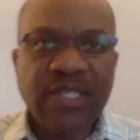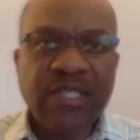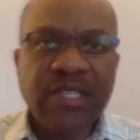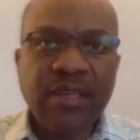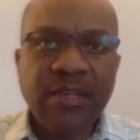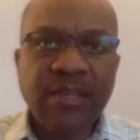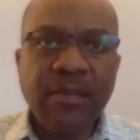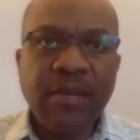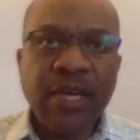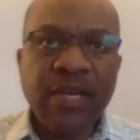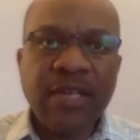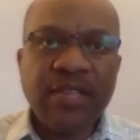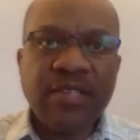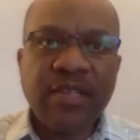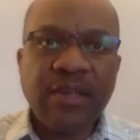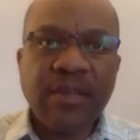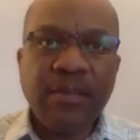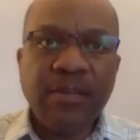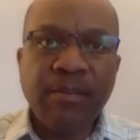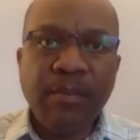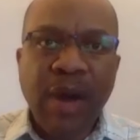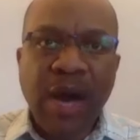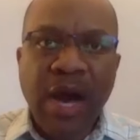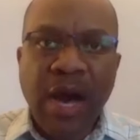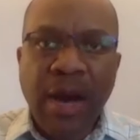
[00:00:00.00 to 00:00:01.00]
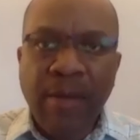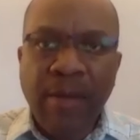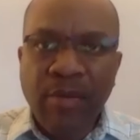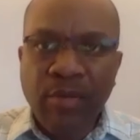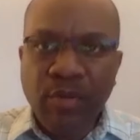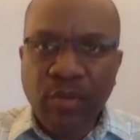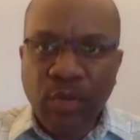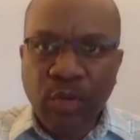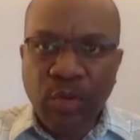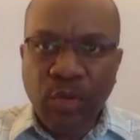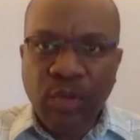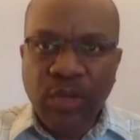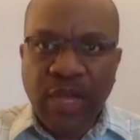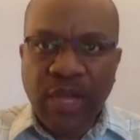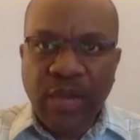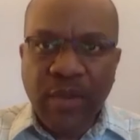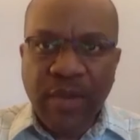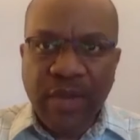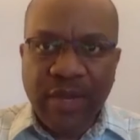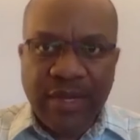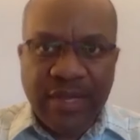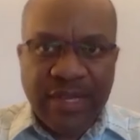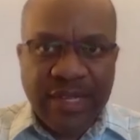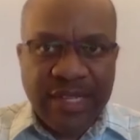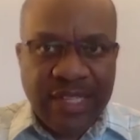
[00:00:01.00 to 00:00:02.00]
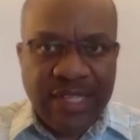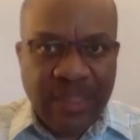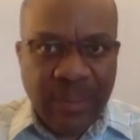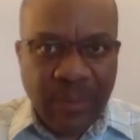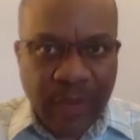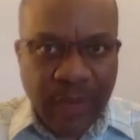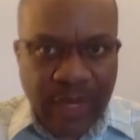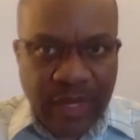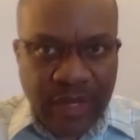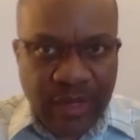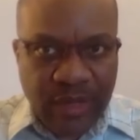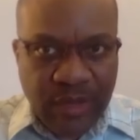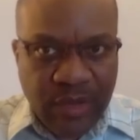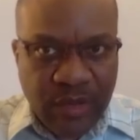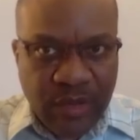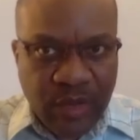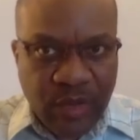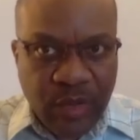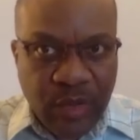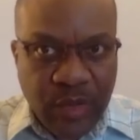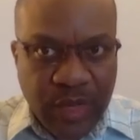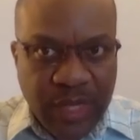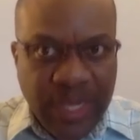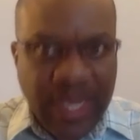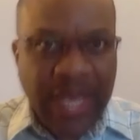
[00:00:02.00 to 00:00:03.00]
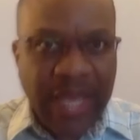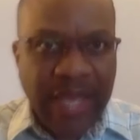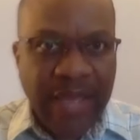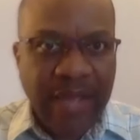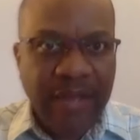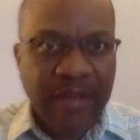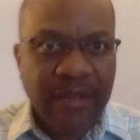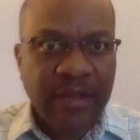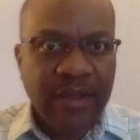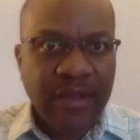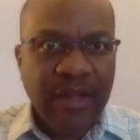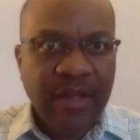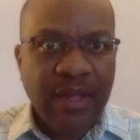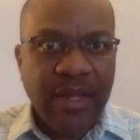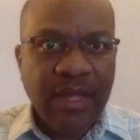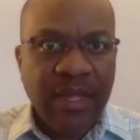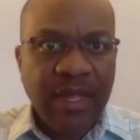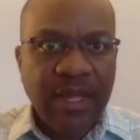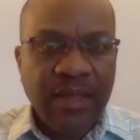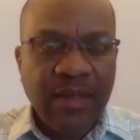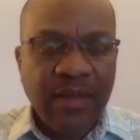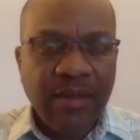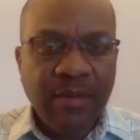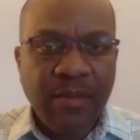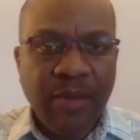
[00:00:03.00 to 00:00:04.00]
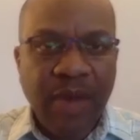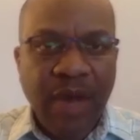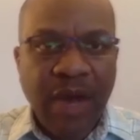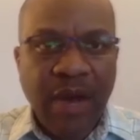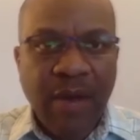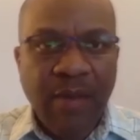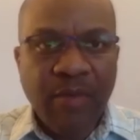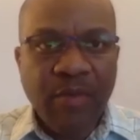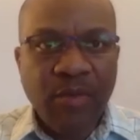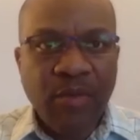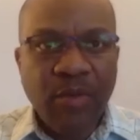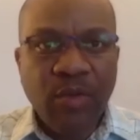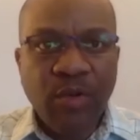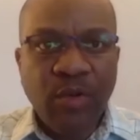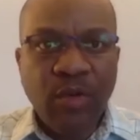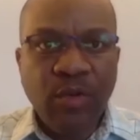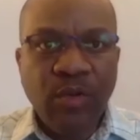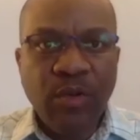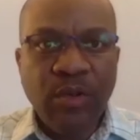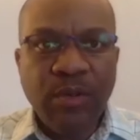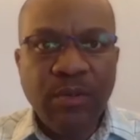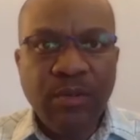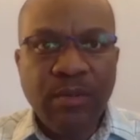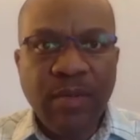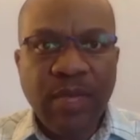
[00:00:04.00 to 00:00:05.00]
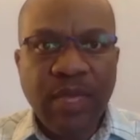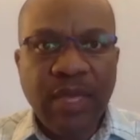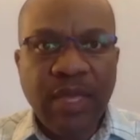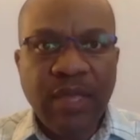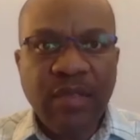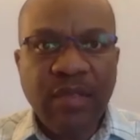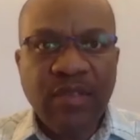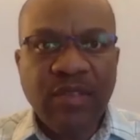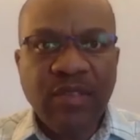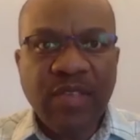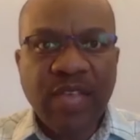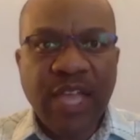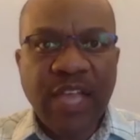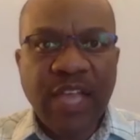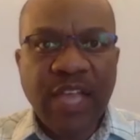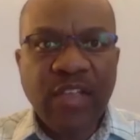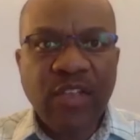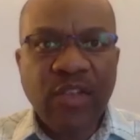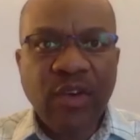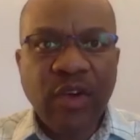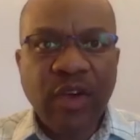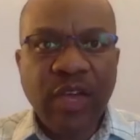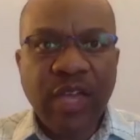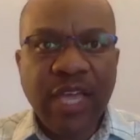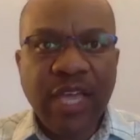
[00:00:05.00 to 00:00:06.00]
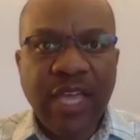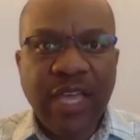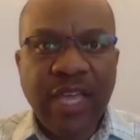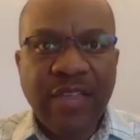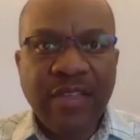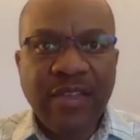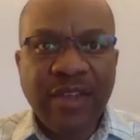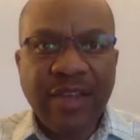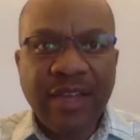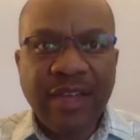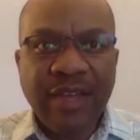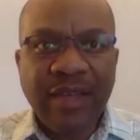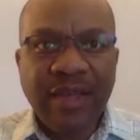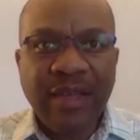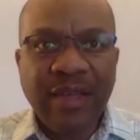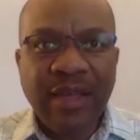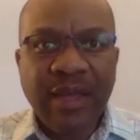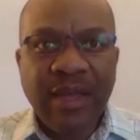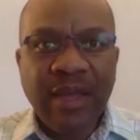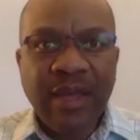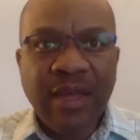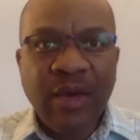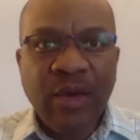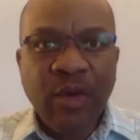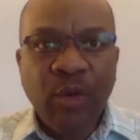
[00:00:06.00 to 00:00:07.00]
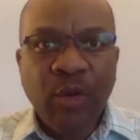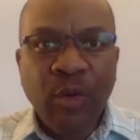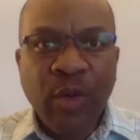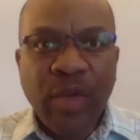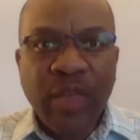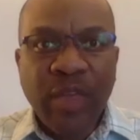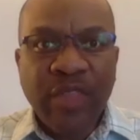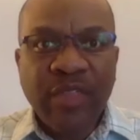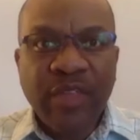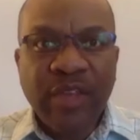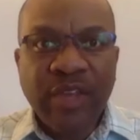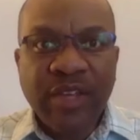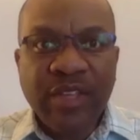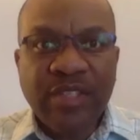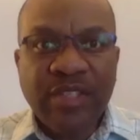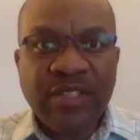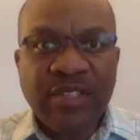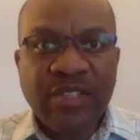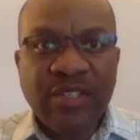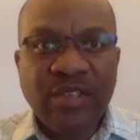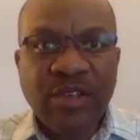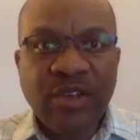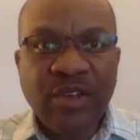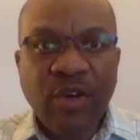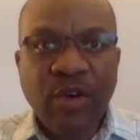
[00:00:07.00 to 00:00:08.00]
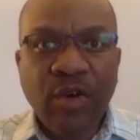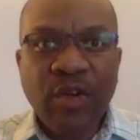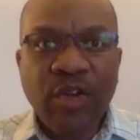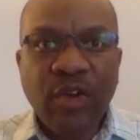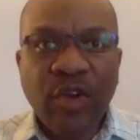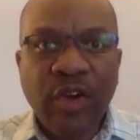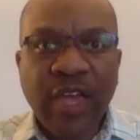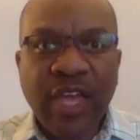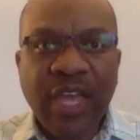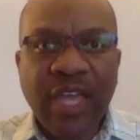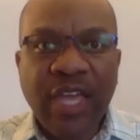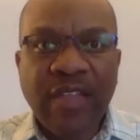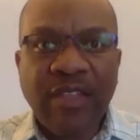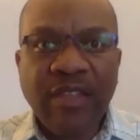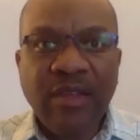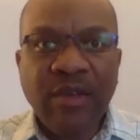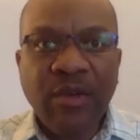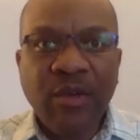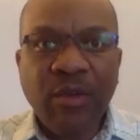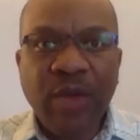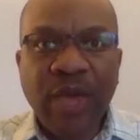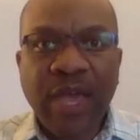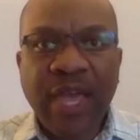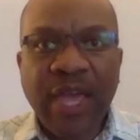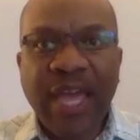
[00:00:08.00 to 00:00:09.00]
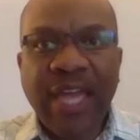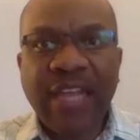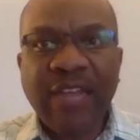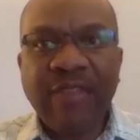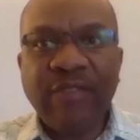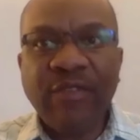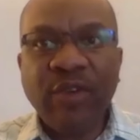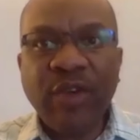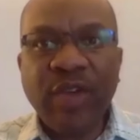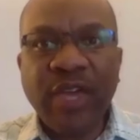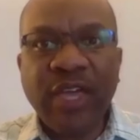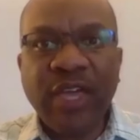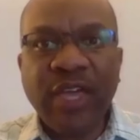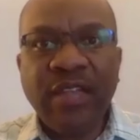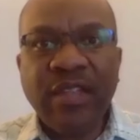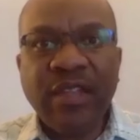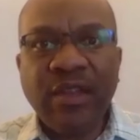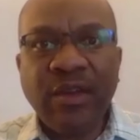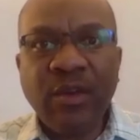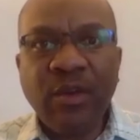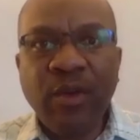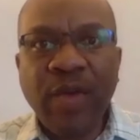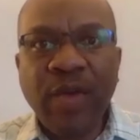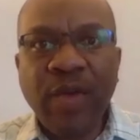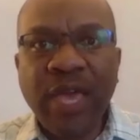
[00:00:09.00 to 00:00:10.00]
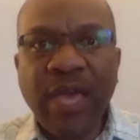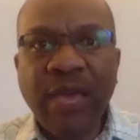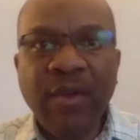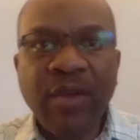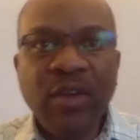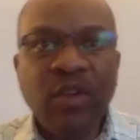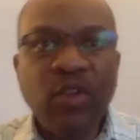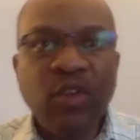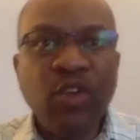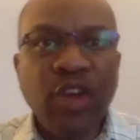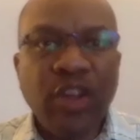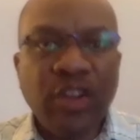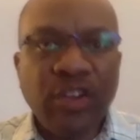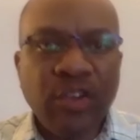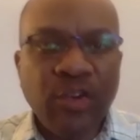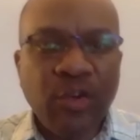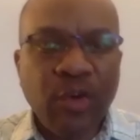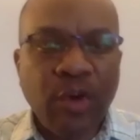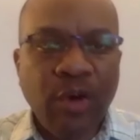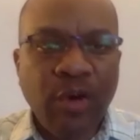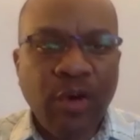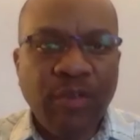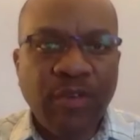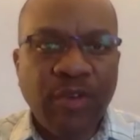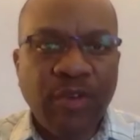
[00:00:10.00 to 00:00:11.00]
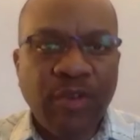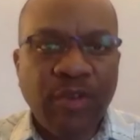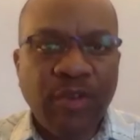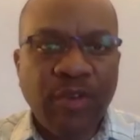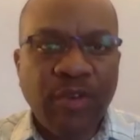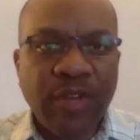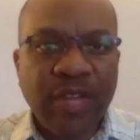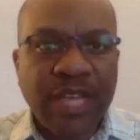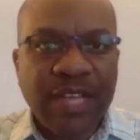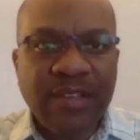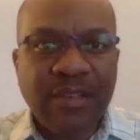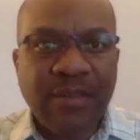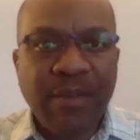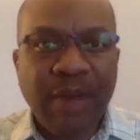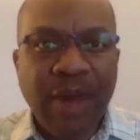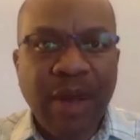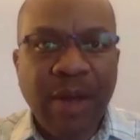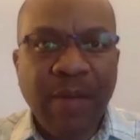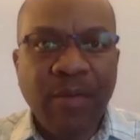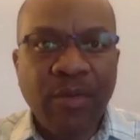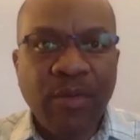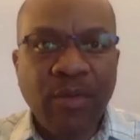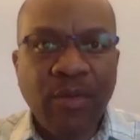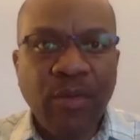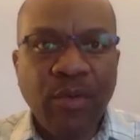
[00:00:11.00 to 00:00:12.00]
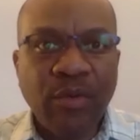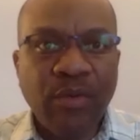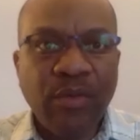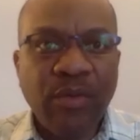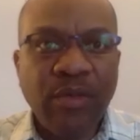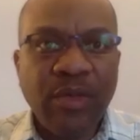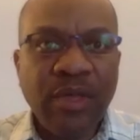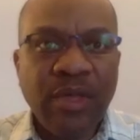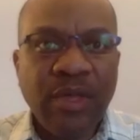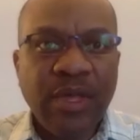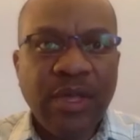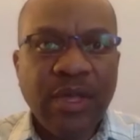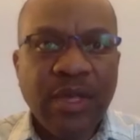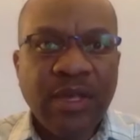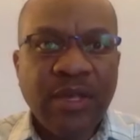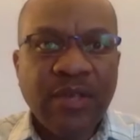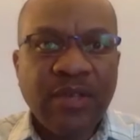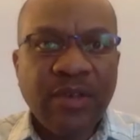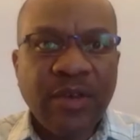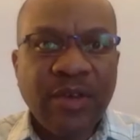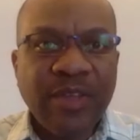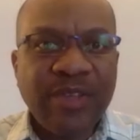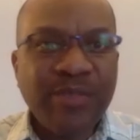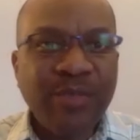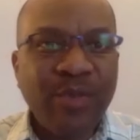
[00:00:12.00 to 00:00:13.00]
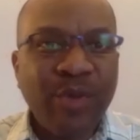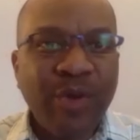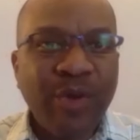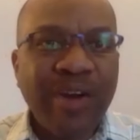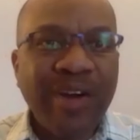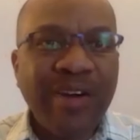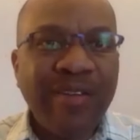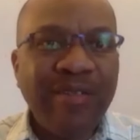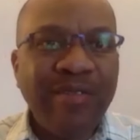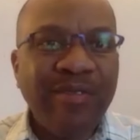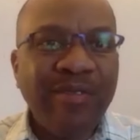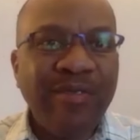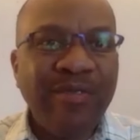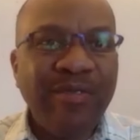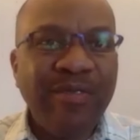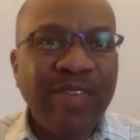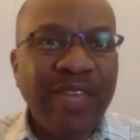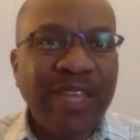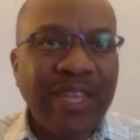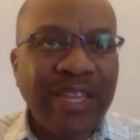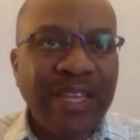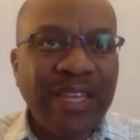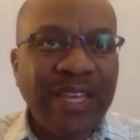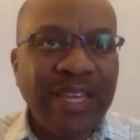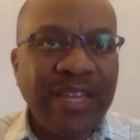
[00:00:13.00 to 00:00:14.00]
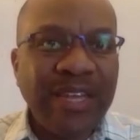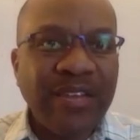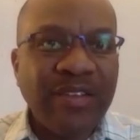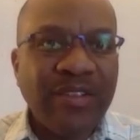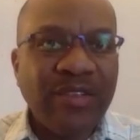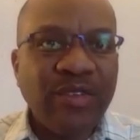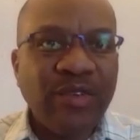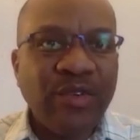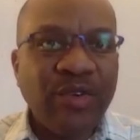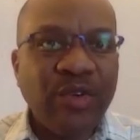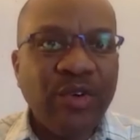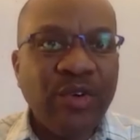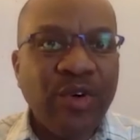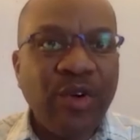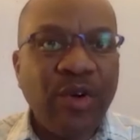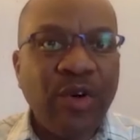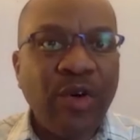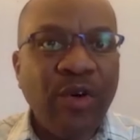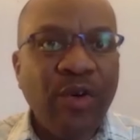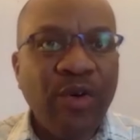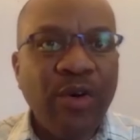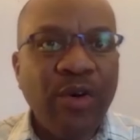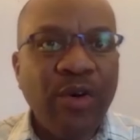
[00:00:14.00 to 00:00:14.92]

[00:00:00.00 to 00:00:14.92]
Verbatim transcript: a, it's a mob rule that we're dealing with today the mob rule means that you're either with us or you're in the way. And if you're in the way, we run you over. That's the mob rule. So it's more convenient to go